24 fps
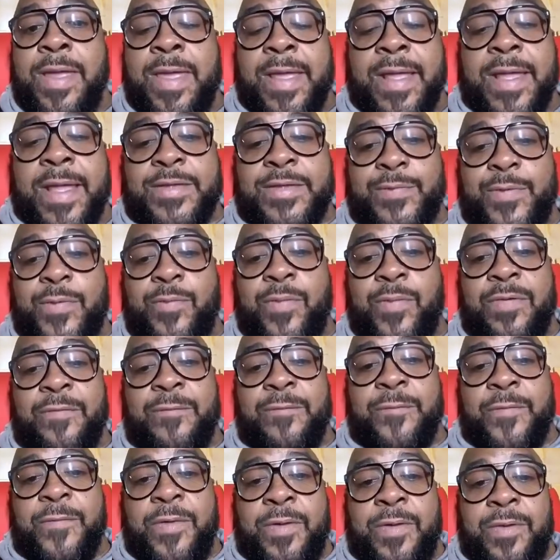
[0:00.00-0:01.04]
because we went
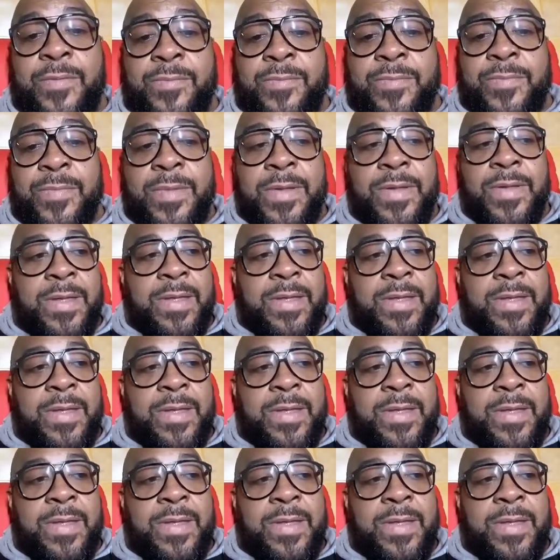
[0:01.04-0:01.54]
from